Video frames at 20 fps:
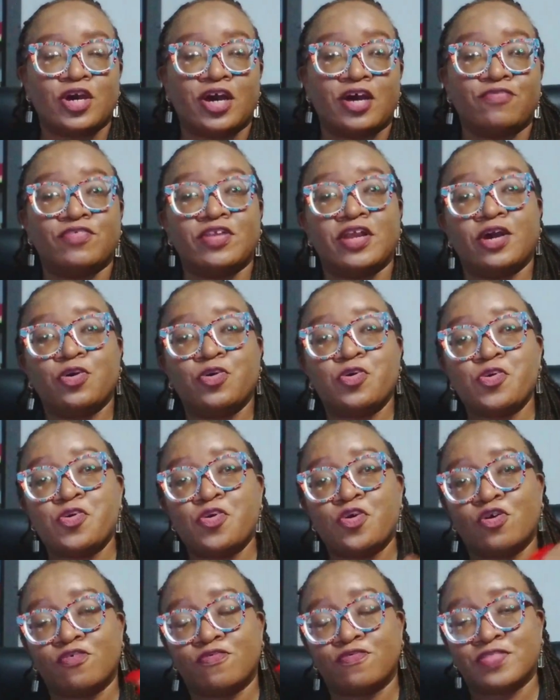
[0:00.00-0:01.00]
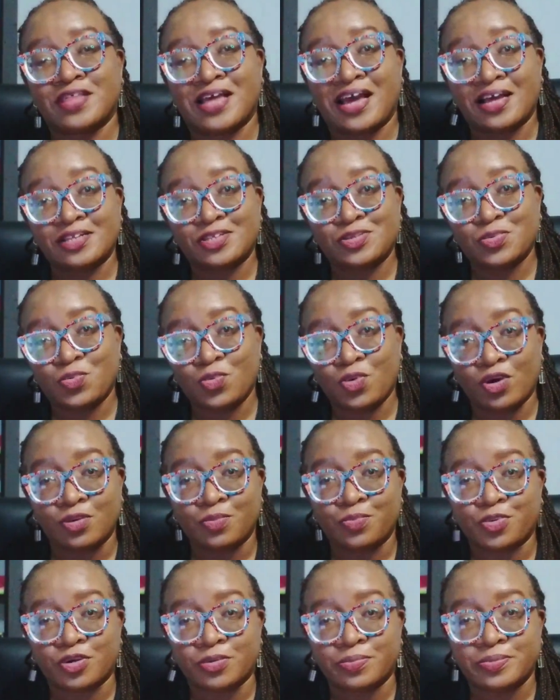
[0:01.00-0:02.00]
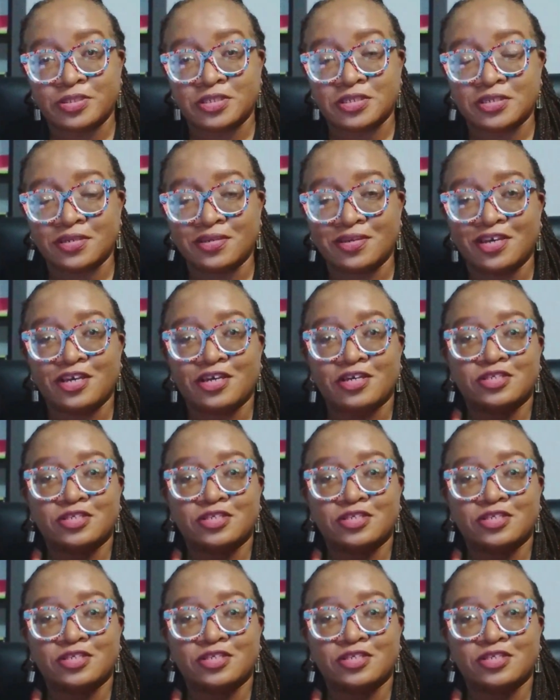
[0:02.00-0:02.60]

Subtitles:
have let go of that one property